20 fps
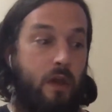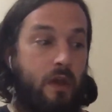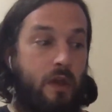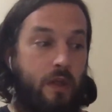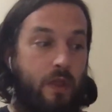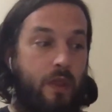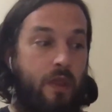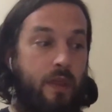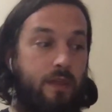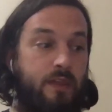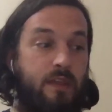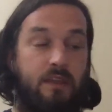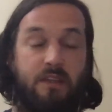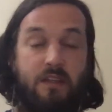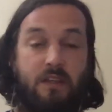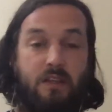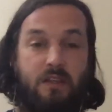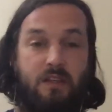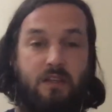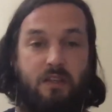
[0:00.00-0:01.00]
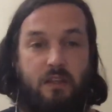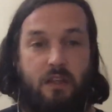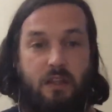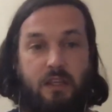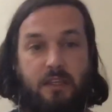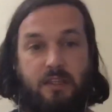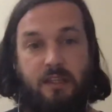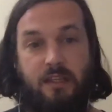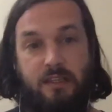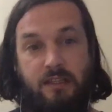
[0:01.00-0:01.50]
then this is
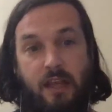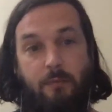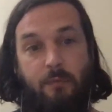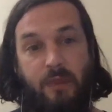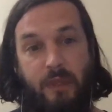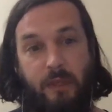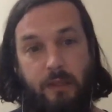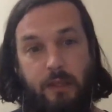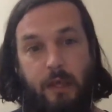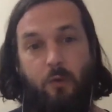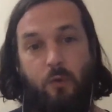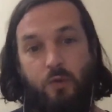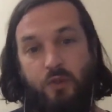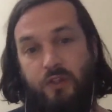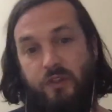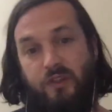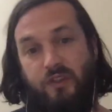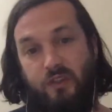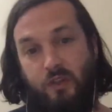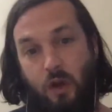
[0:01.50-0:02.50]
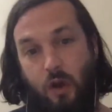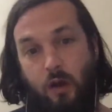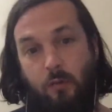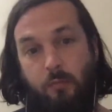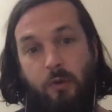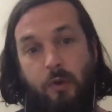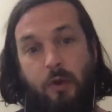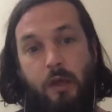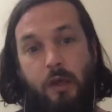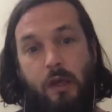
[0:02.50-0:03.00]
something that will just stop,
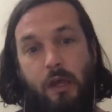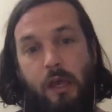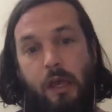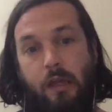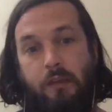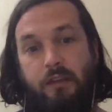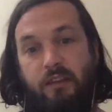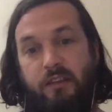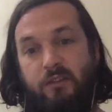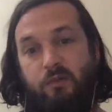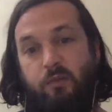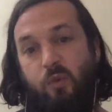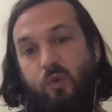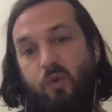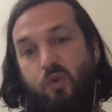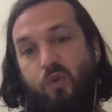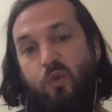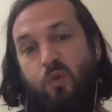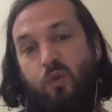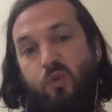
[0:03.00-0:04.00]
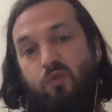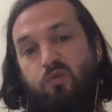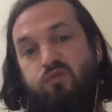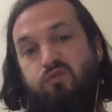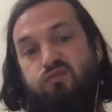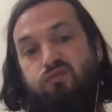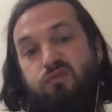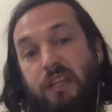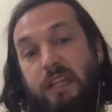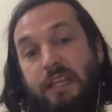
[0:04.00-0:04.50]
and this will
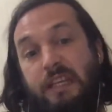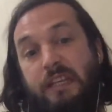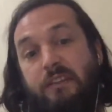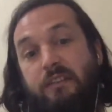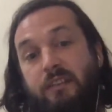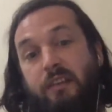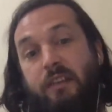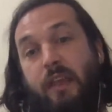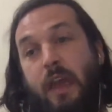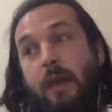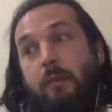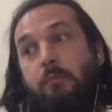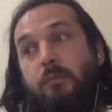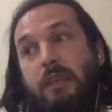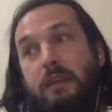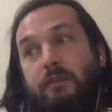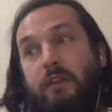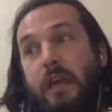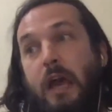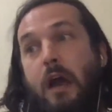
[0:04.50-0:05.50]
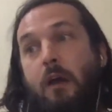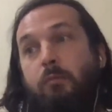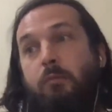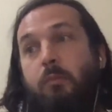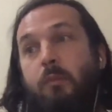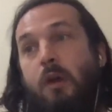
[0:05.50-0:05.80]
lead to them giving up